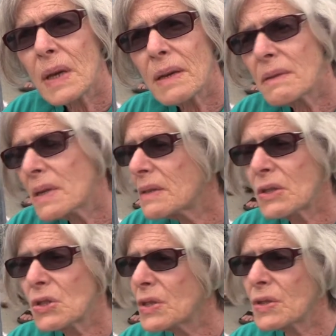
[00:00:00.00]

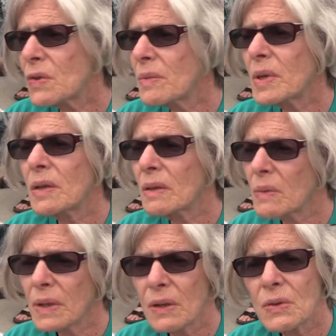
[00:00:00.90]
It's just criminal
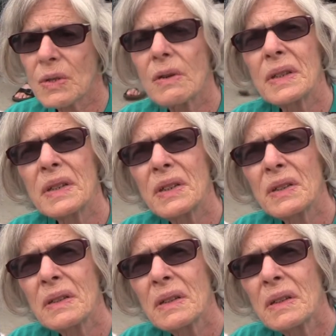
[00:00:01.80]
what goes on here.